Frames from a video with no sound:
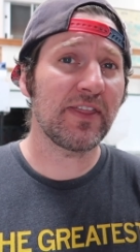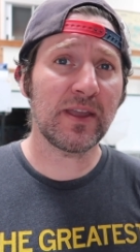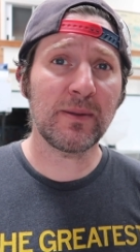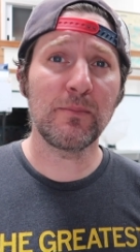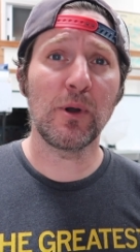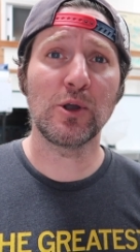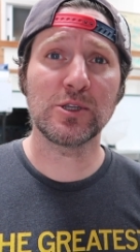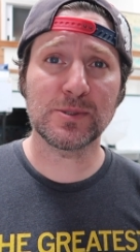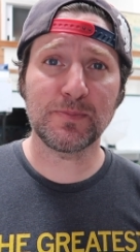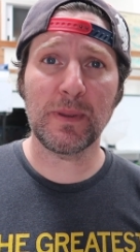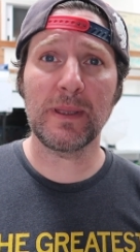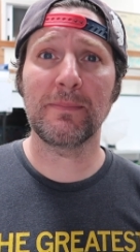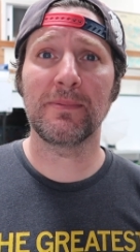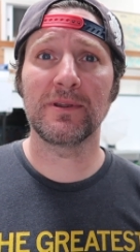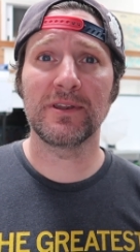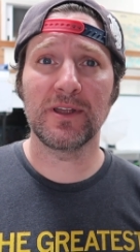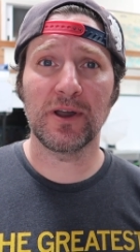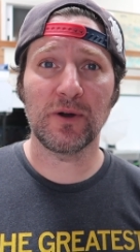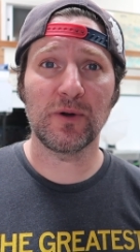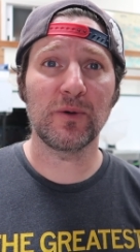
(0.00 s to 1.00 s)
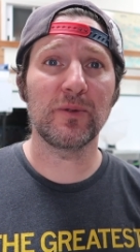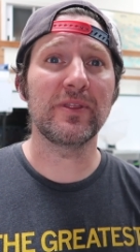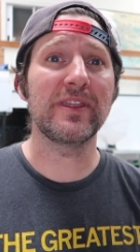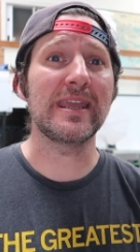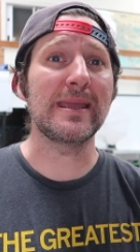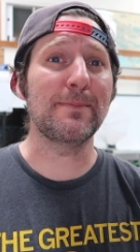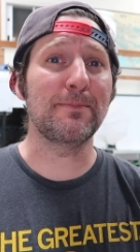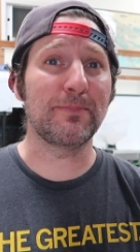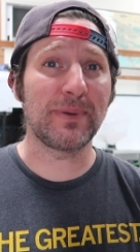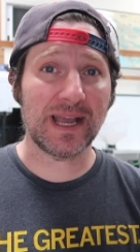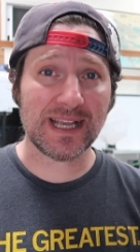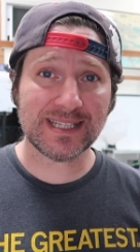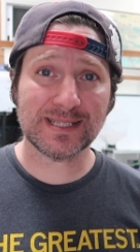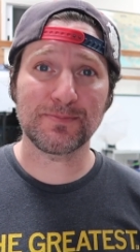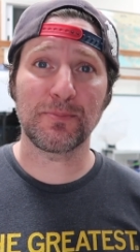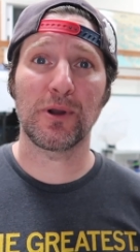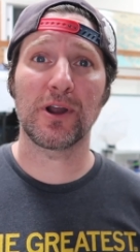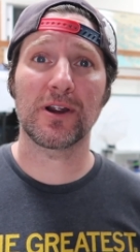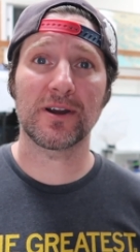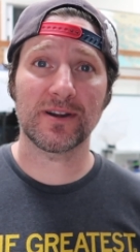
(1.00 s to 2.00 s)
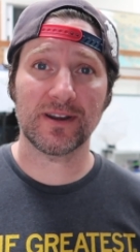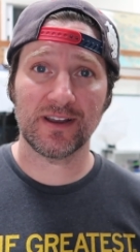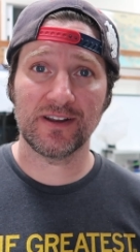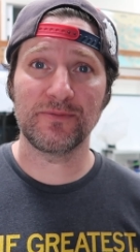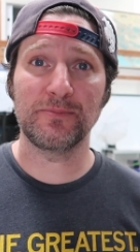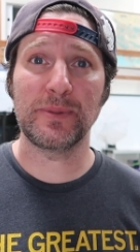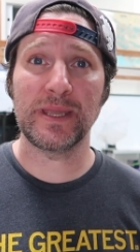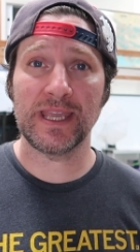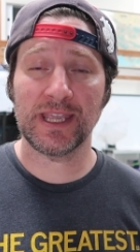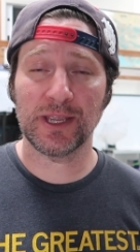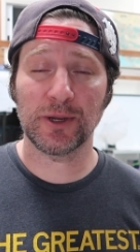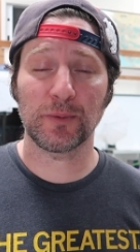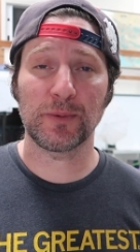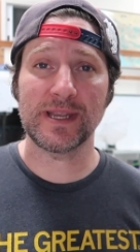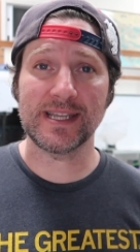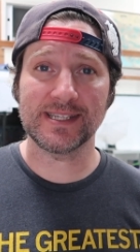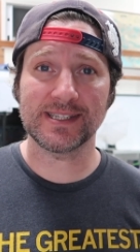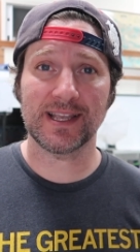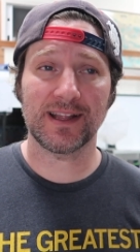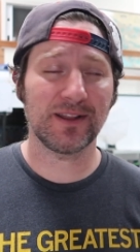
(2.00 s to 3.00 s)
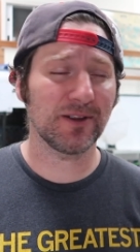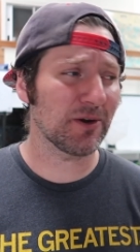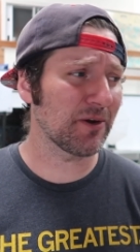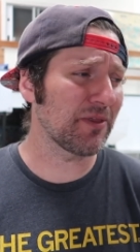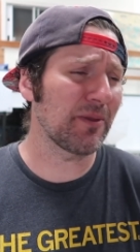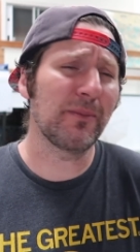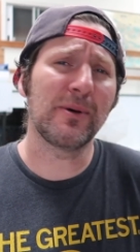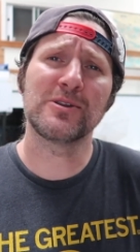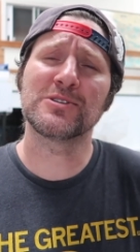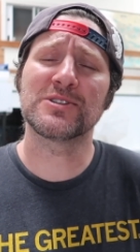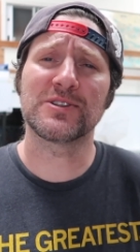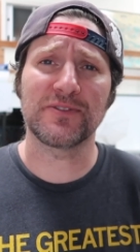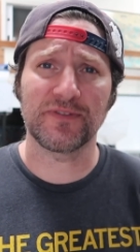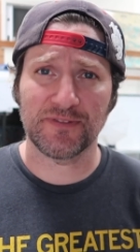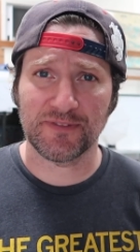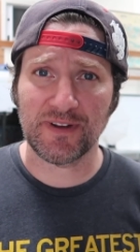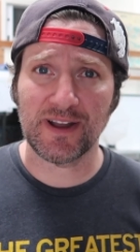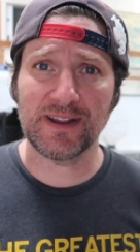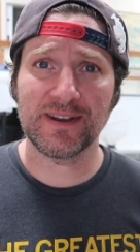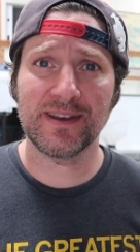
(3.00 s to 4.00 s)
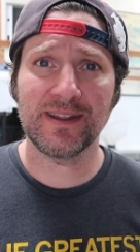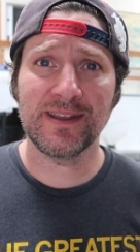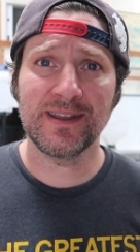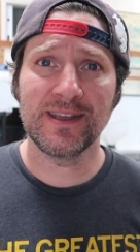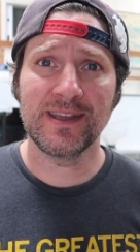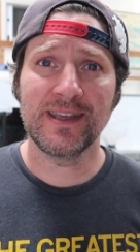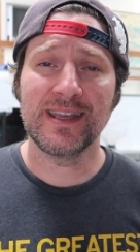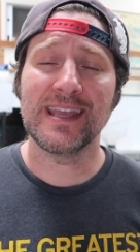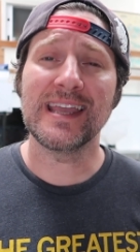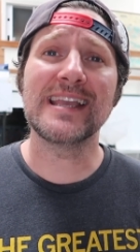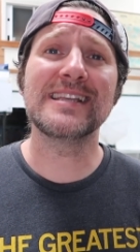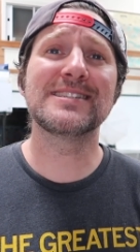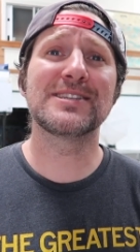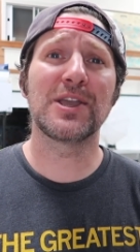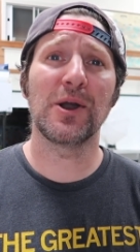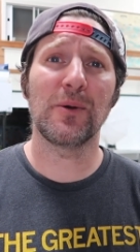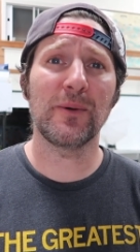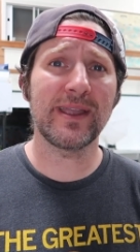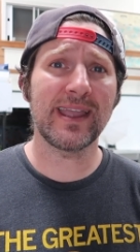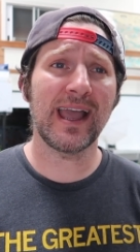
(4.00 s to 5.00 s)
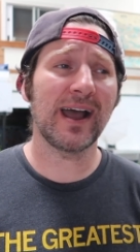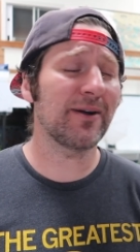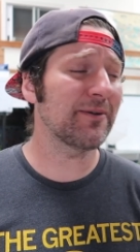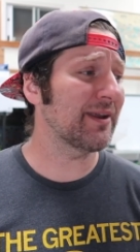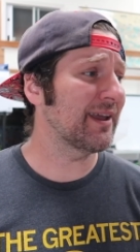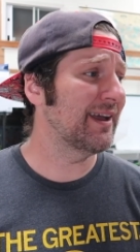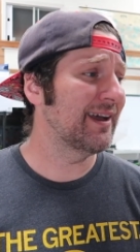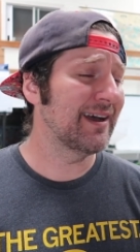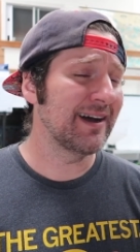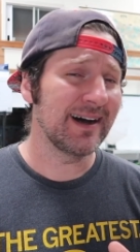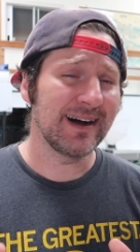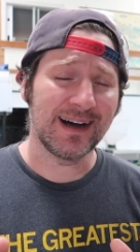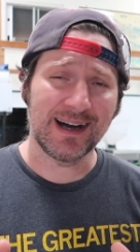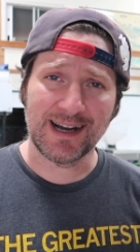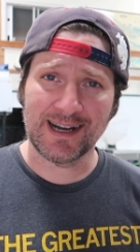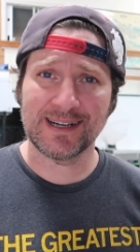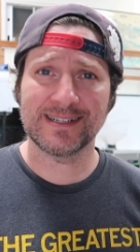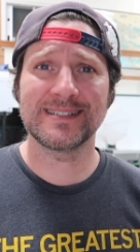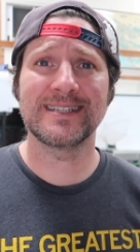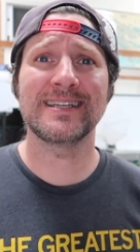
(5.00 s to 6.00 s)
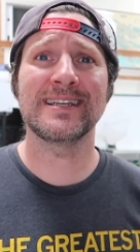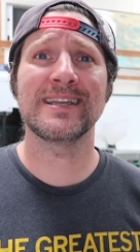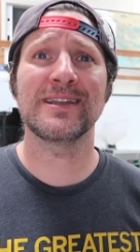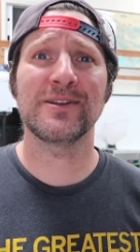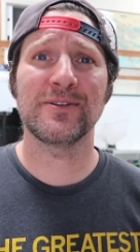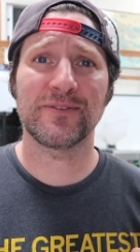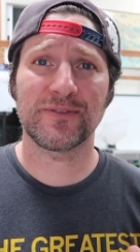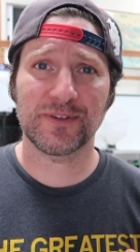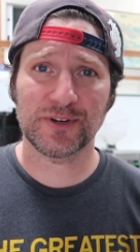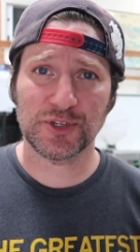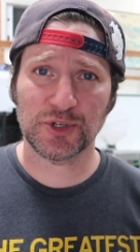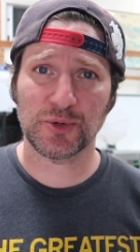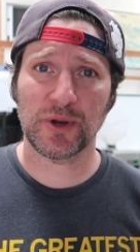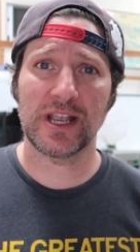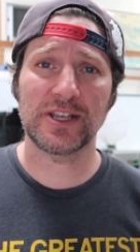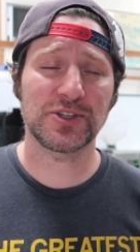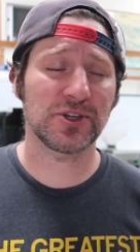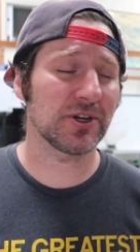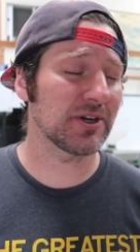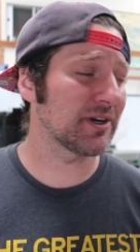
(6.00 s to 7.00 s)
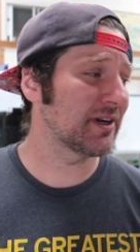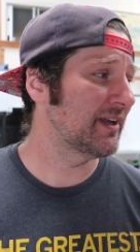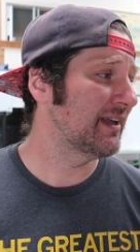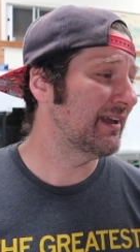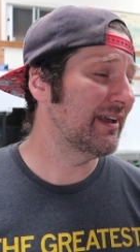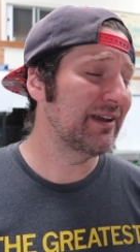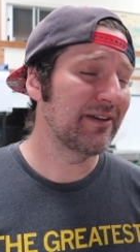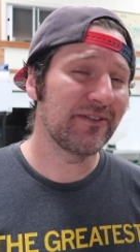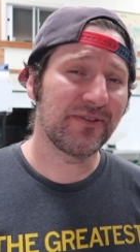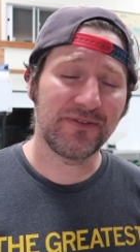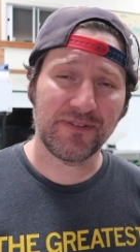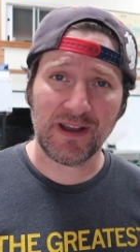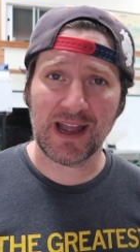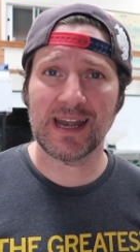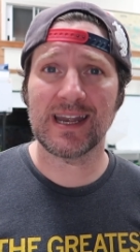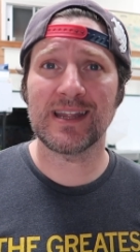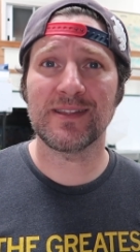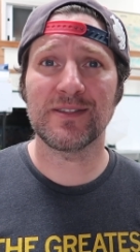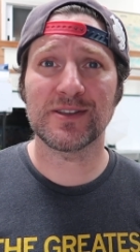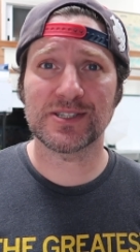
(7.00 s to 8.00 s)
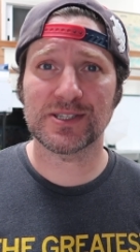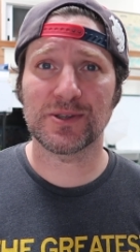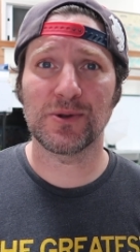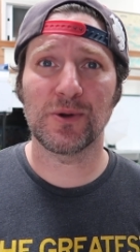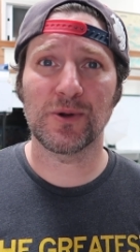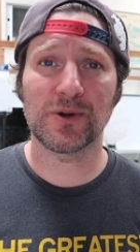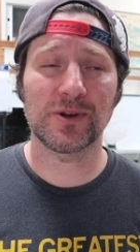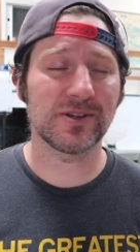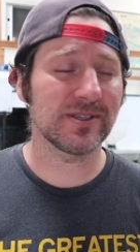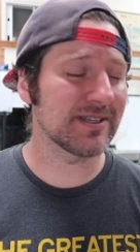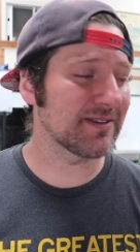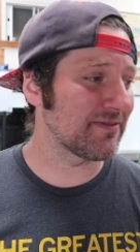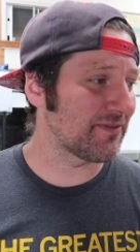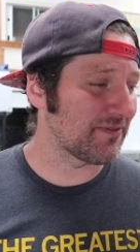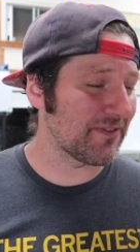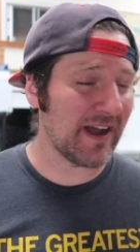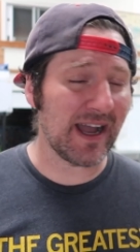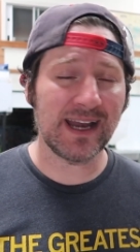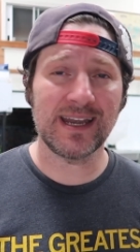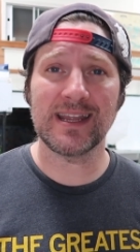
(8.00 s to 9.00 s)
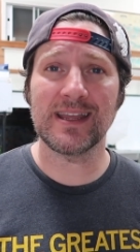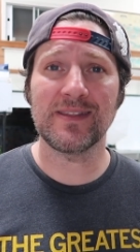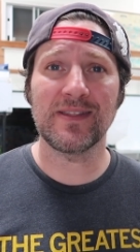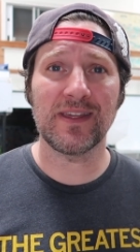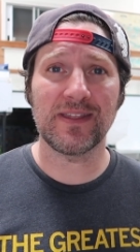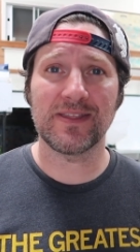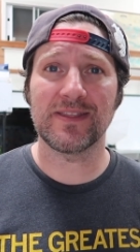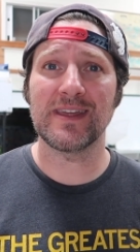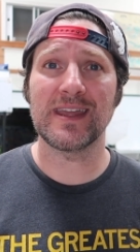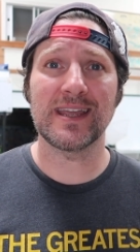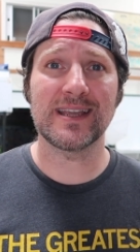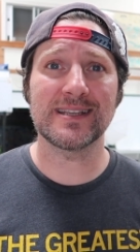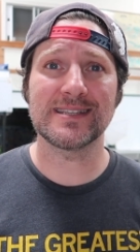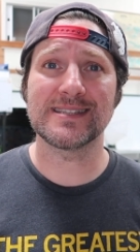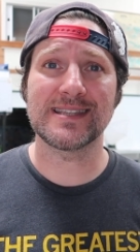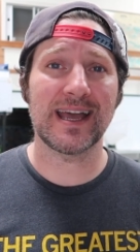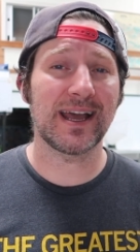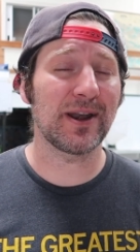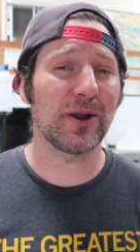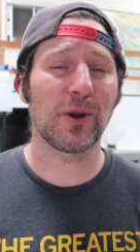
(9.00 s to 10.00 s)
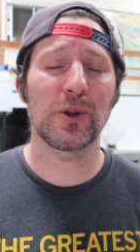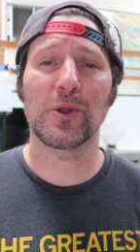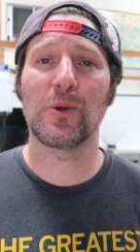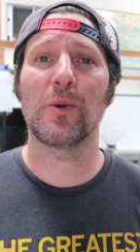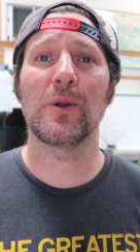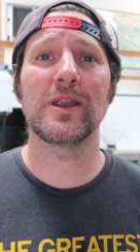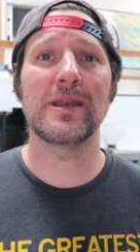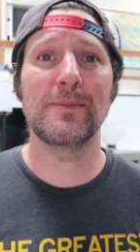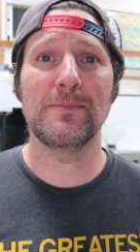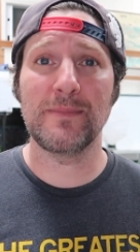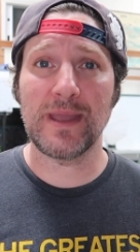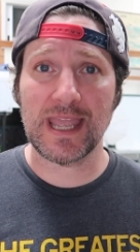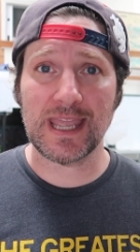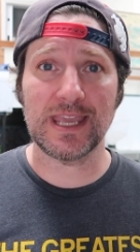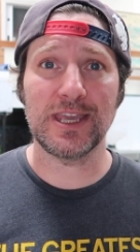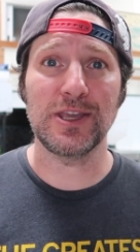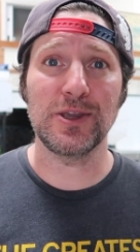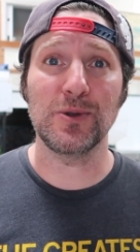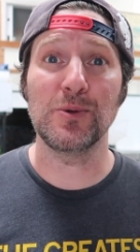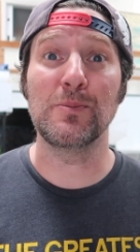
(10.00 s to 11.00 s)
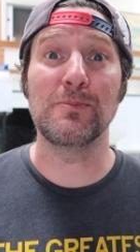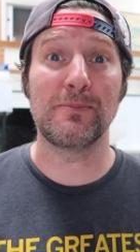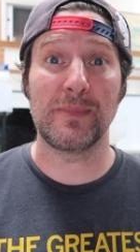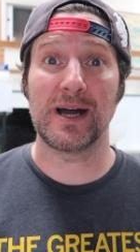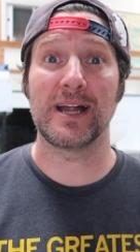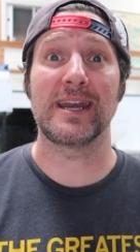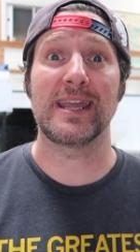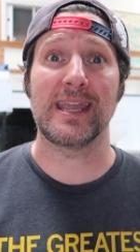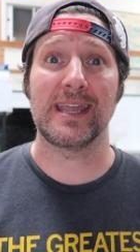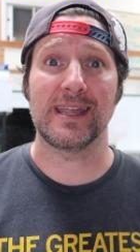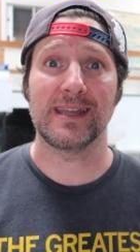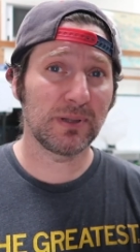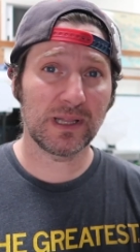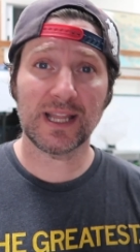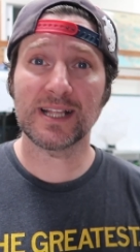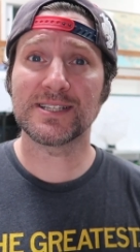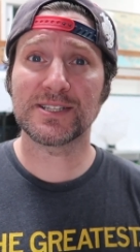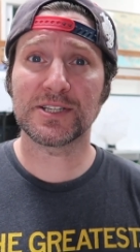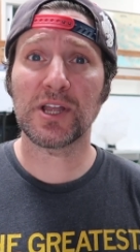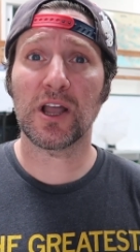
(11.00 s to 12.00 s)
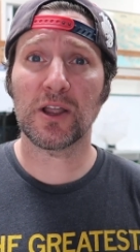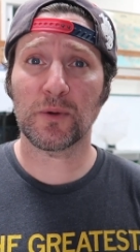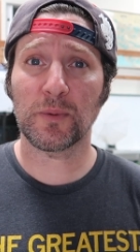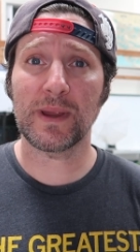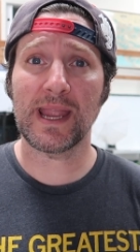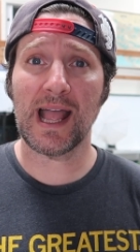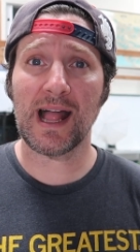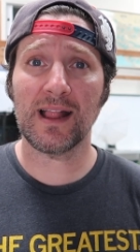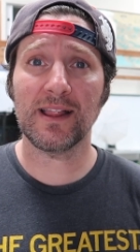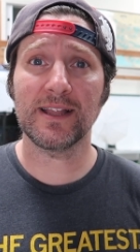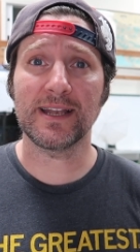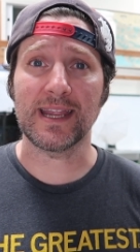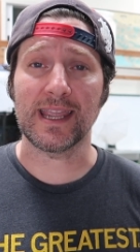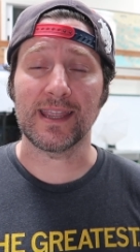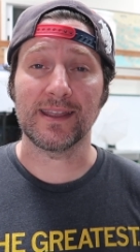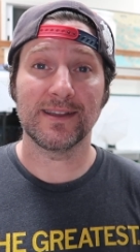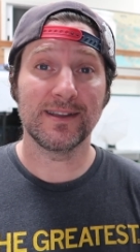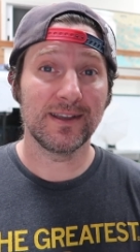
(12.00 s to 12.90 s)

think most people know the best part of being a reseller, or the most fun, is going out hunting for treasure, finding the scores, finding the things that are going to make you money. But let's talk reality.